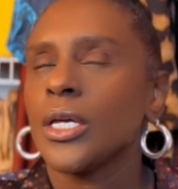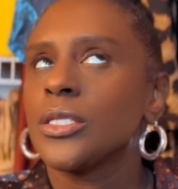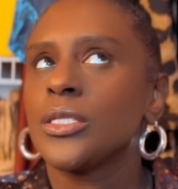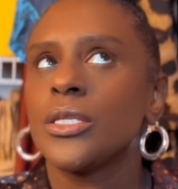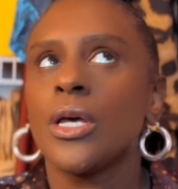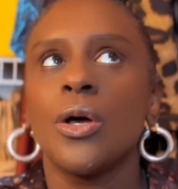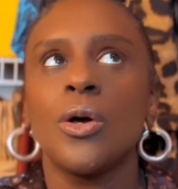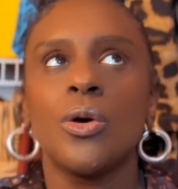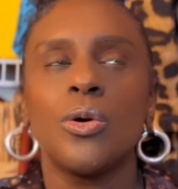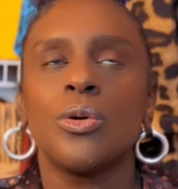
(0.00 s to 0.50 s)

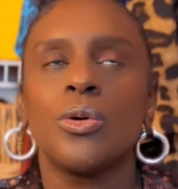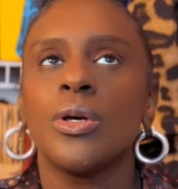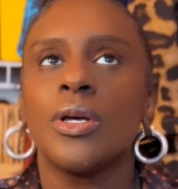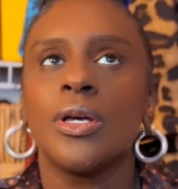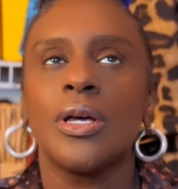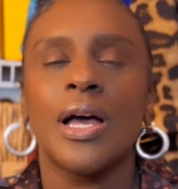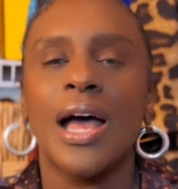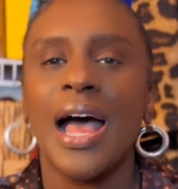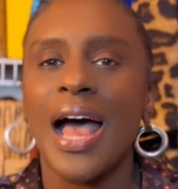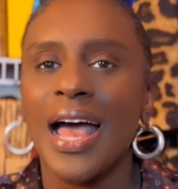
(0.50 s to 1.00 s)
So
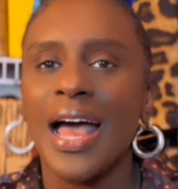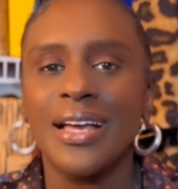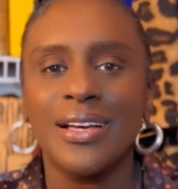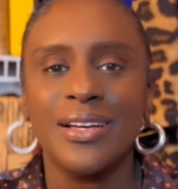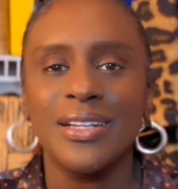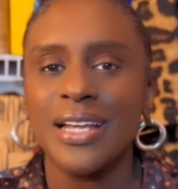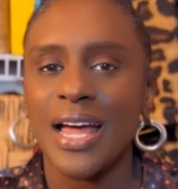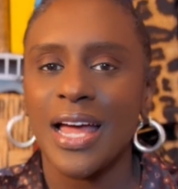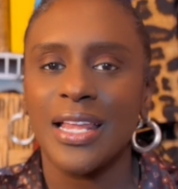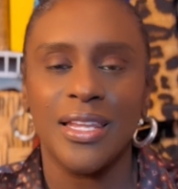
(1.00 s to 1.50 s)
I
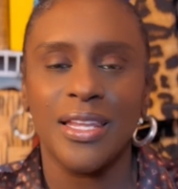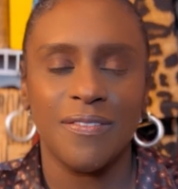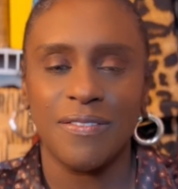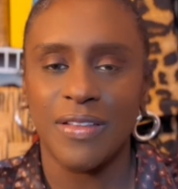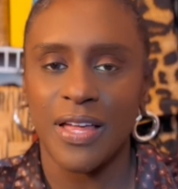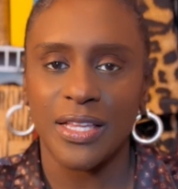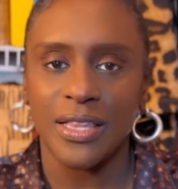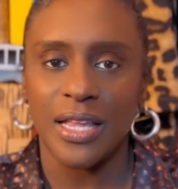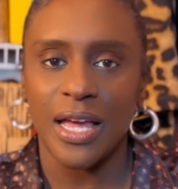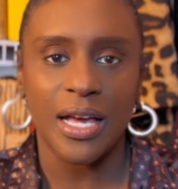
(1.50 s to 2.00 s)
could not live
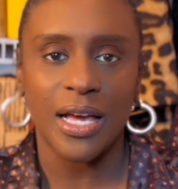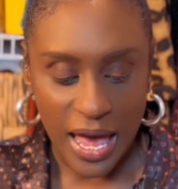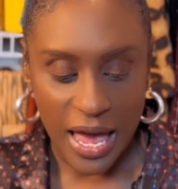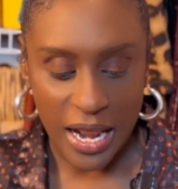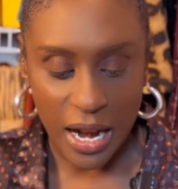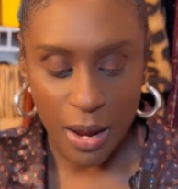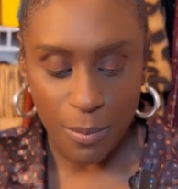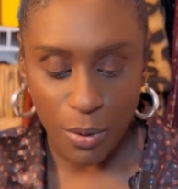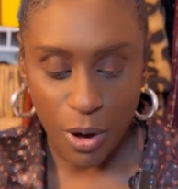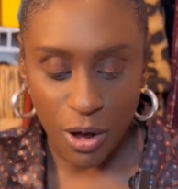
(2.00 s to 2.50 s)
like that.
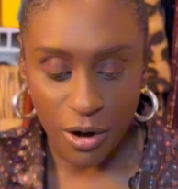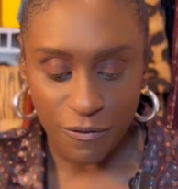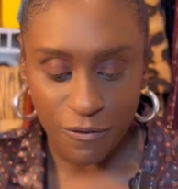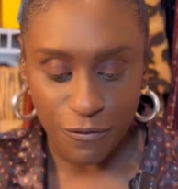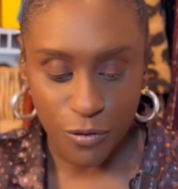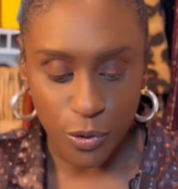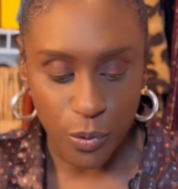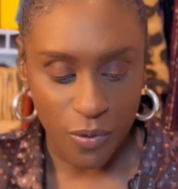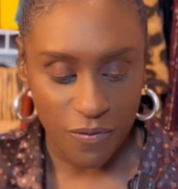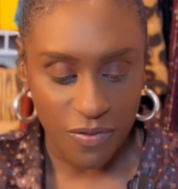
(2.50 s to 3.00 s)
And I bought a
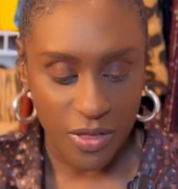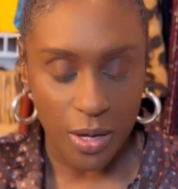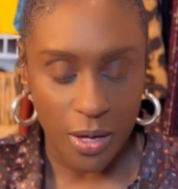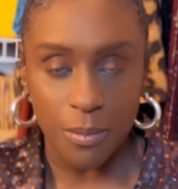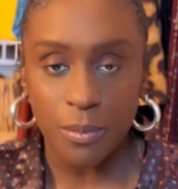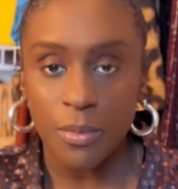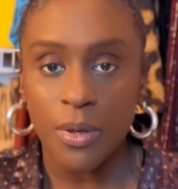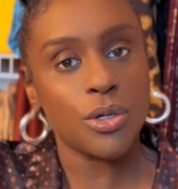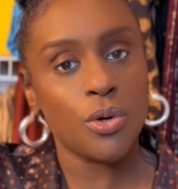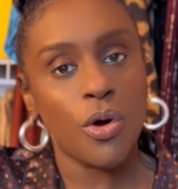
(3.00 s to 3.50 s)
few of
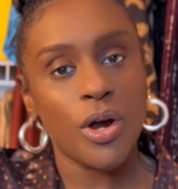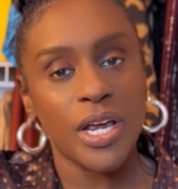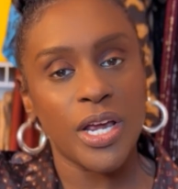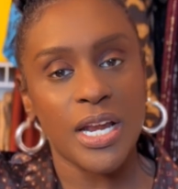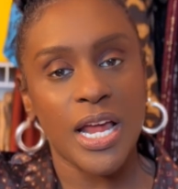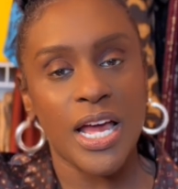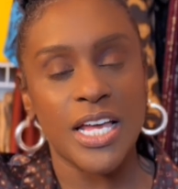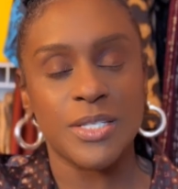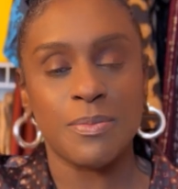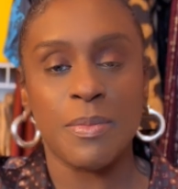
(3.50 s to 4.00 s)
them to
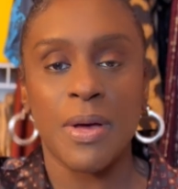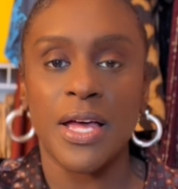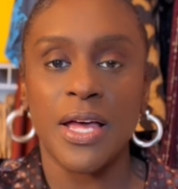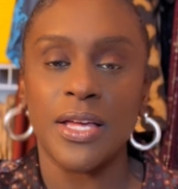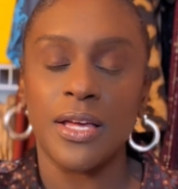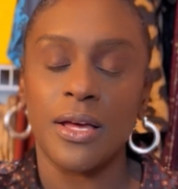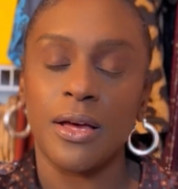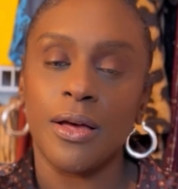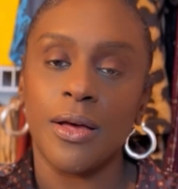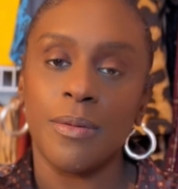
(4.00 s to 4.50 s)
organize
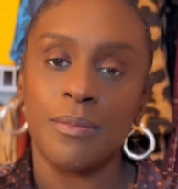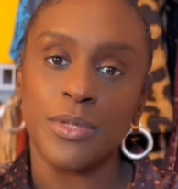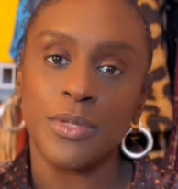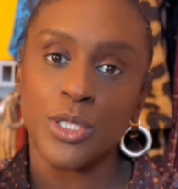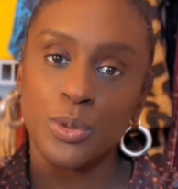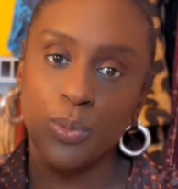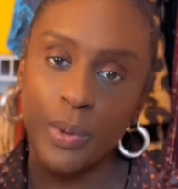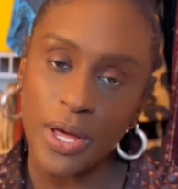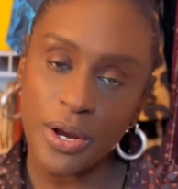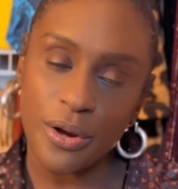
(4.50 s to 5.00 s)
my
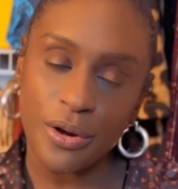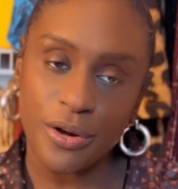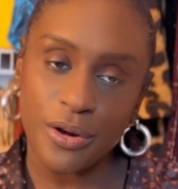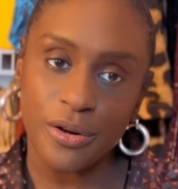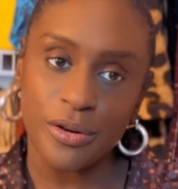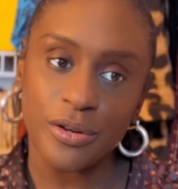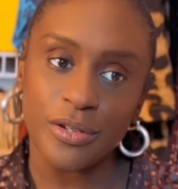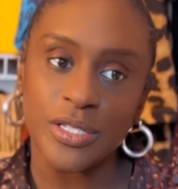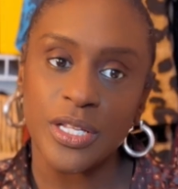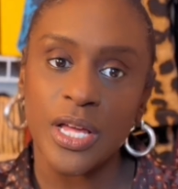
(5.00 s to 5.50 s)

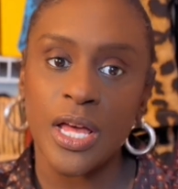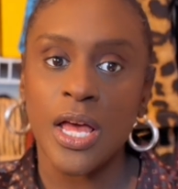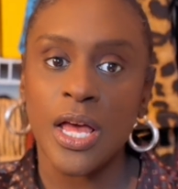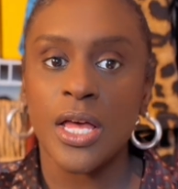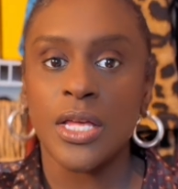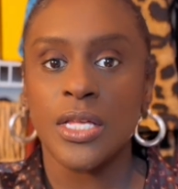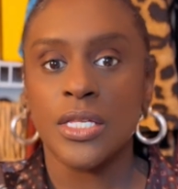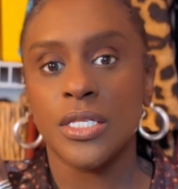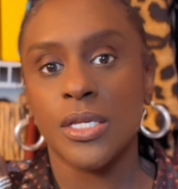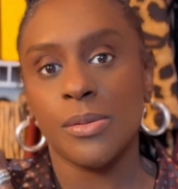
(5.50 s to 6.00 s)
sweaters,
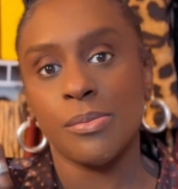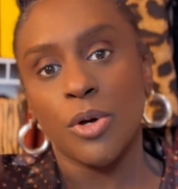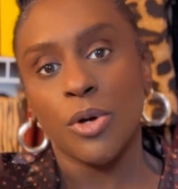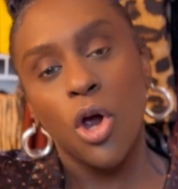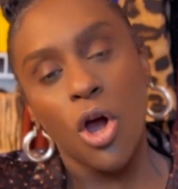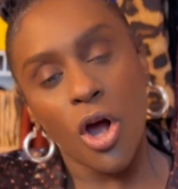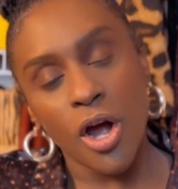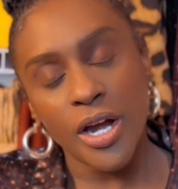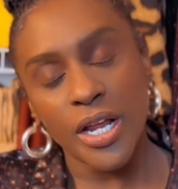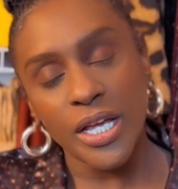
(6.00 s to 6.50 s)
some
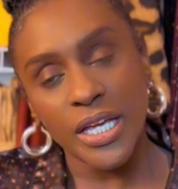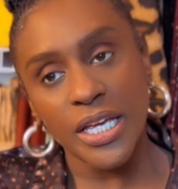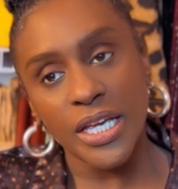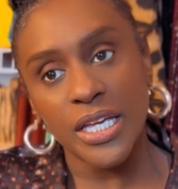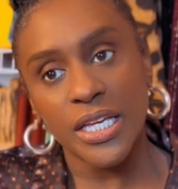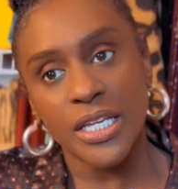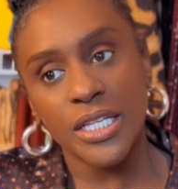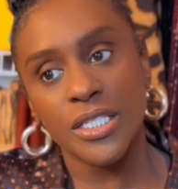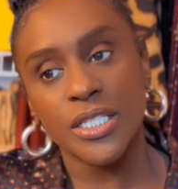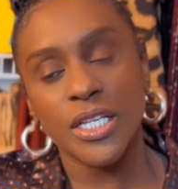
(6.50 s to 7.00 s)

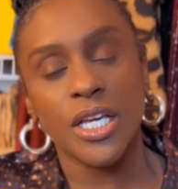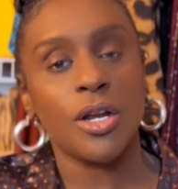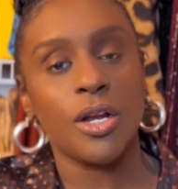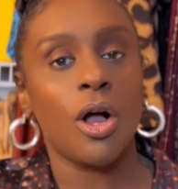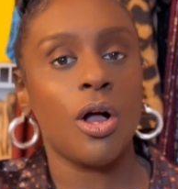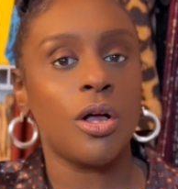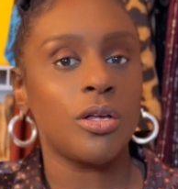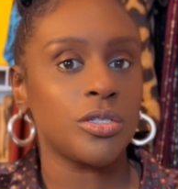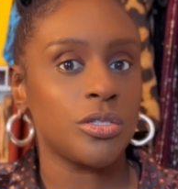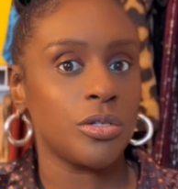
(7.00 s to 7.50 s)
cardigans, and
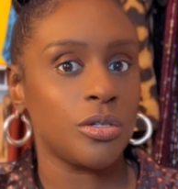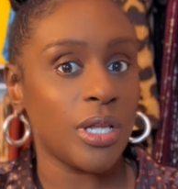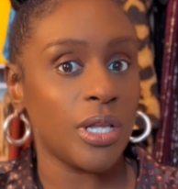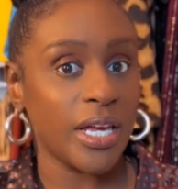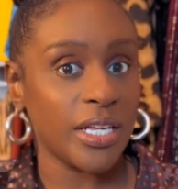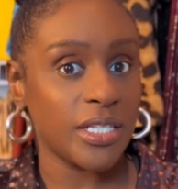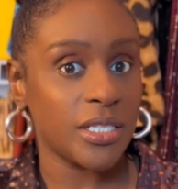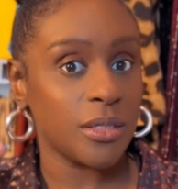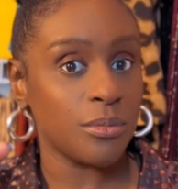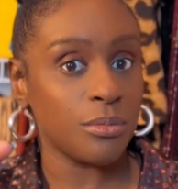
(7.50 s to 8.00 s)
also
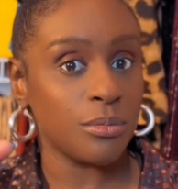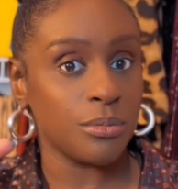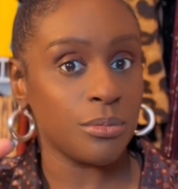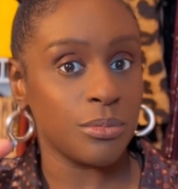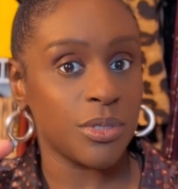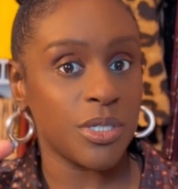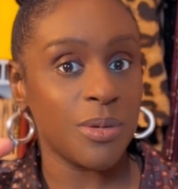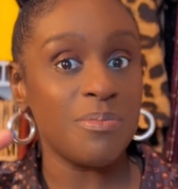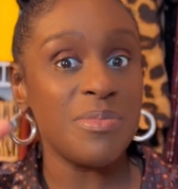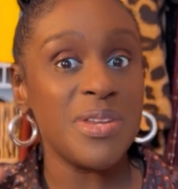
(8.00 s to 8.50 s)
like some
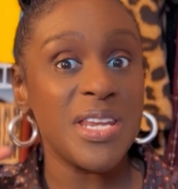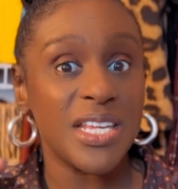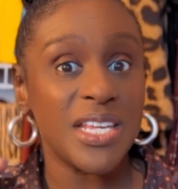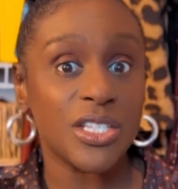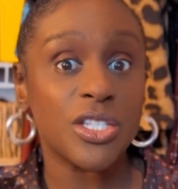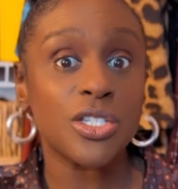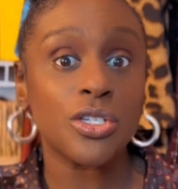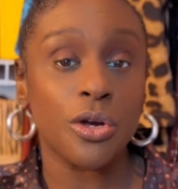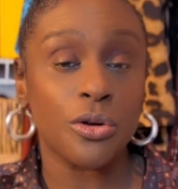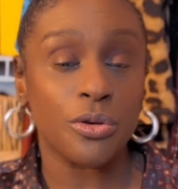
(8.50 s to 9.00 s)
knit
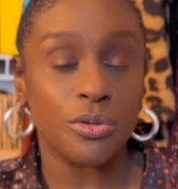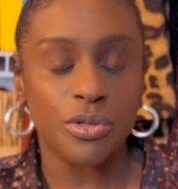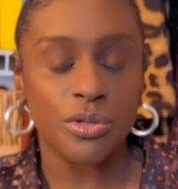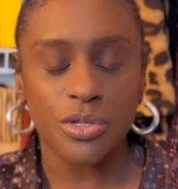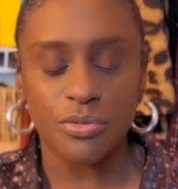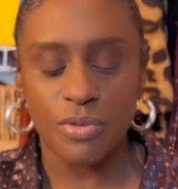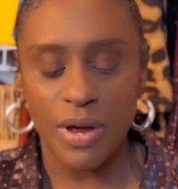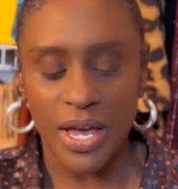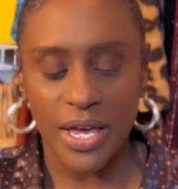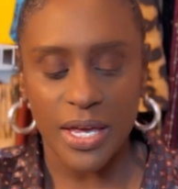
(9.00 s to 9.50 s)
skirts,
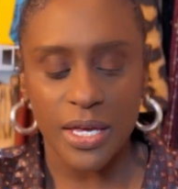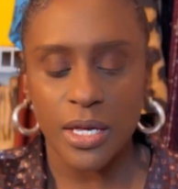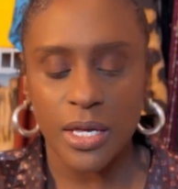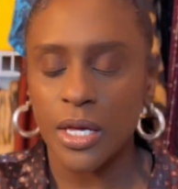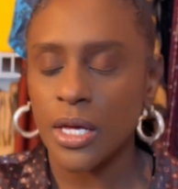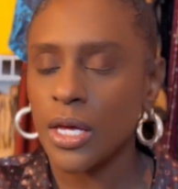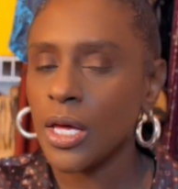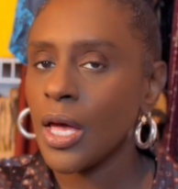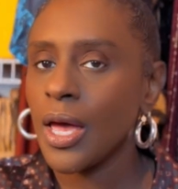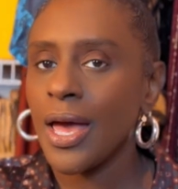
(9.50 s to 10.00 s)
right?
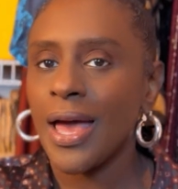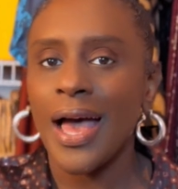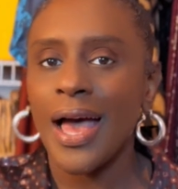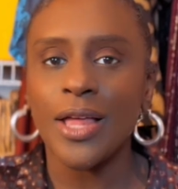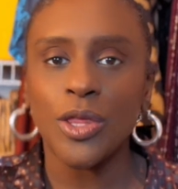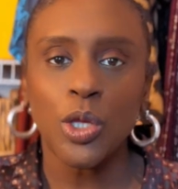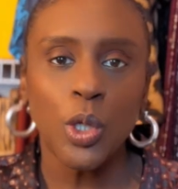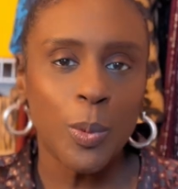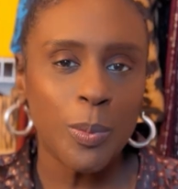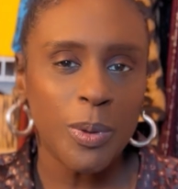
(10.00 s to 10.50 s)

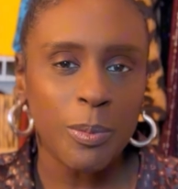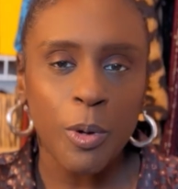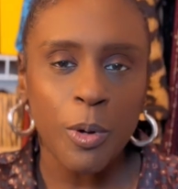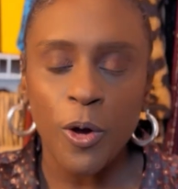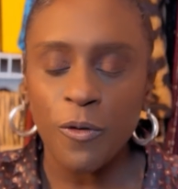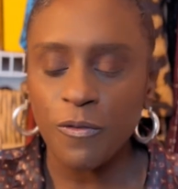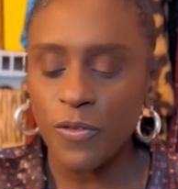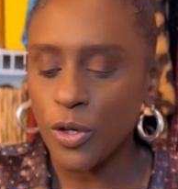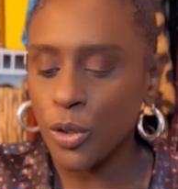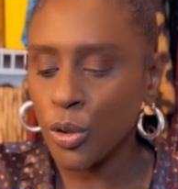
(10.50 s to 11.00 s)
I thought it'd be
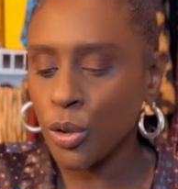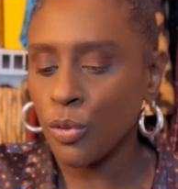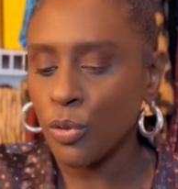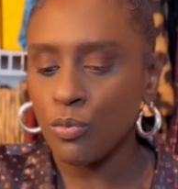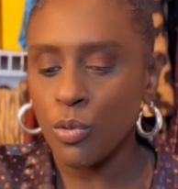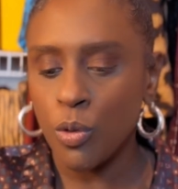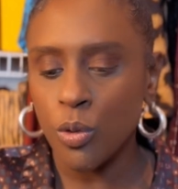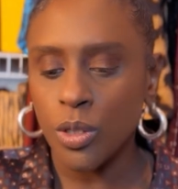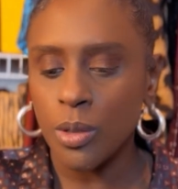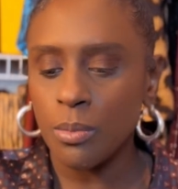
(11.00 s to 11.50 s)
perfect. You could
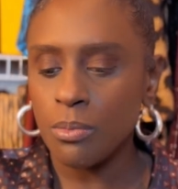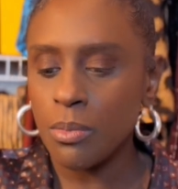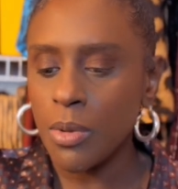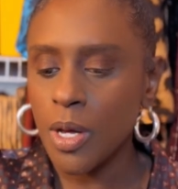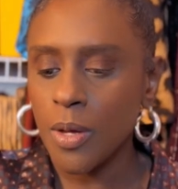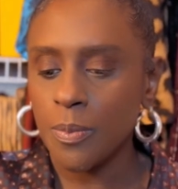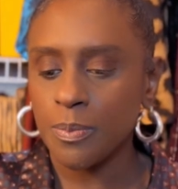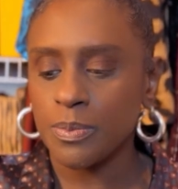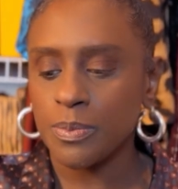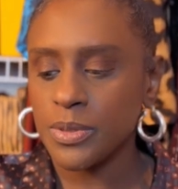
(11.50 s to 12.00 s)
roll them
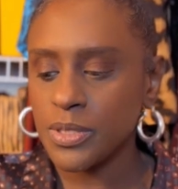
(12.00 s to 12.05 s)
up,